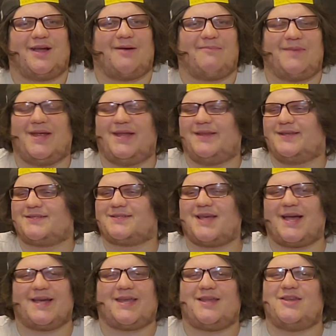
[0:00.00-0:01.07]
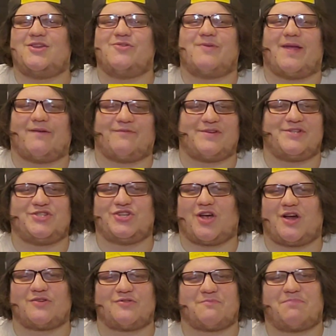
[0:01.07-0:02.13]
I mean, this guy can do every
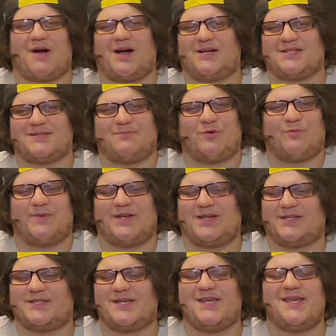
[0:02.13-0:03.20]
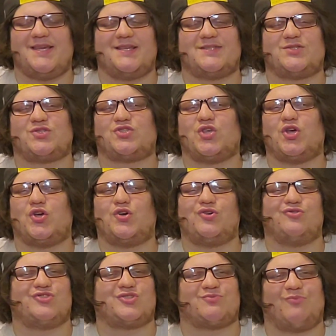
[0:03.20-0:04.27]
genre possible because he is
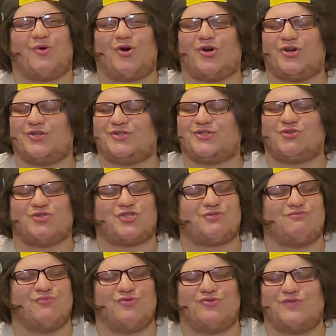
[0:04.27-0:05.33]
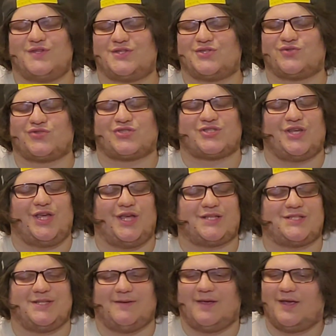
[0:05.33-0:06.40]
so smart and so smooth and so
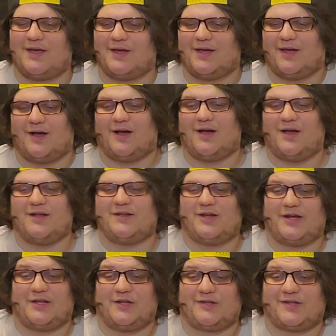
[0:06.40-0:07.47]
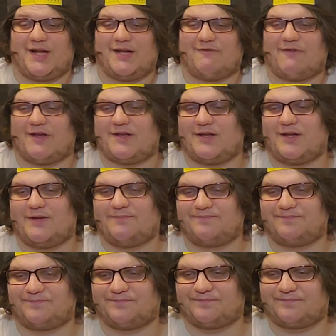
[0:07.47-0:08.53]
sexy. Uh, no, he looked kind of like a,